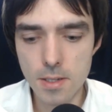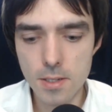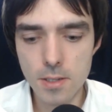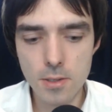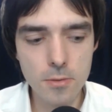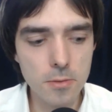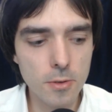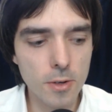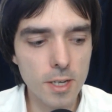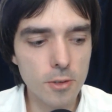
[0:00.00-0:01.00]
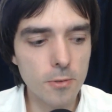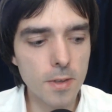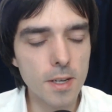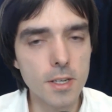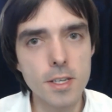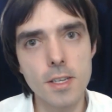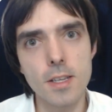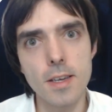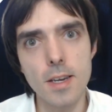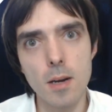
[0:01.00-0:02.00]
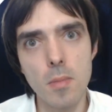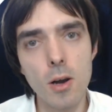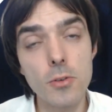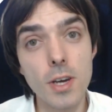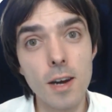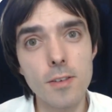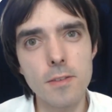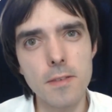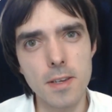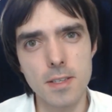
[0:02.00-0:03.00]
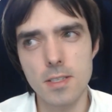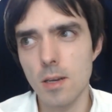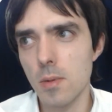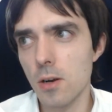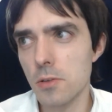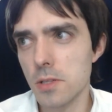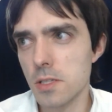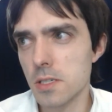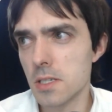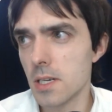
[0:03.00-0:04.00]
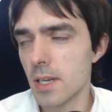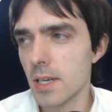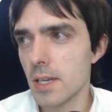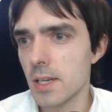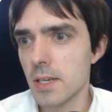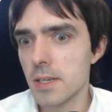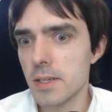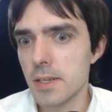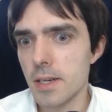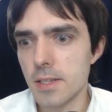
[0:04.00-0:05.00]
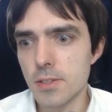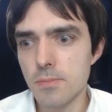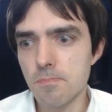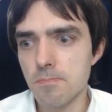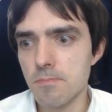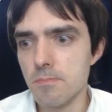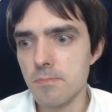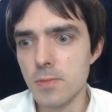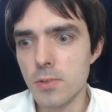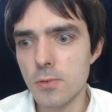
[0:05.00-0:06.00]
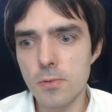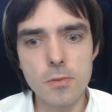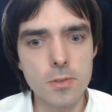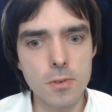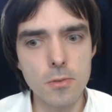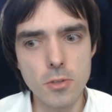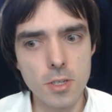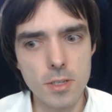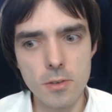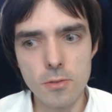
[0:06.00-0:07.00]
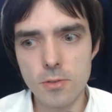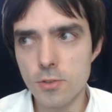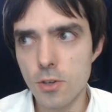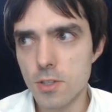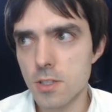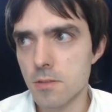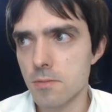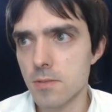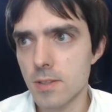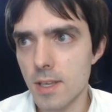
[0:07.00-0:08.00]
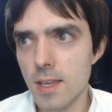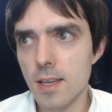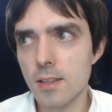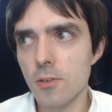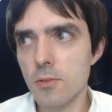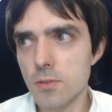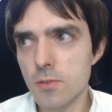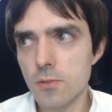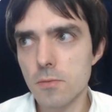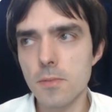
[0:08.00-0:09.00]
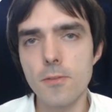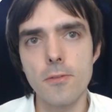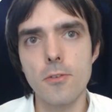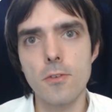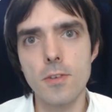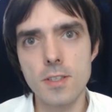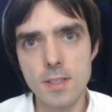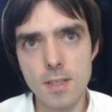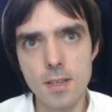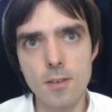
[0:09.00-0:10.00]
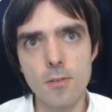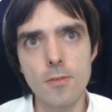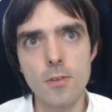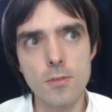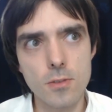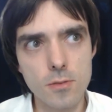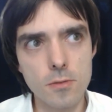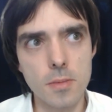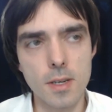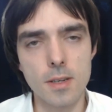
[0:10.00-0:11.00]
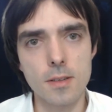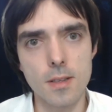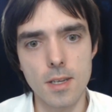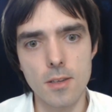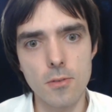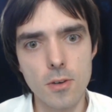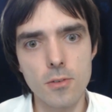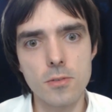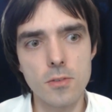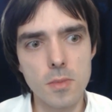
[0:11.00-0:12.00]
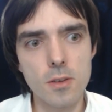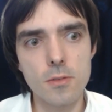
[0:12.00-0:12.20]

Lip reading: you cannot think critically about other things, about a new solution. You just stay and consume for the sake of consuming. Like, you are consuming,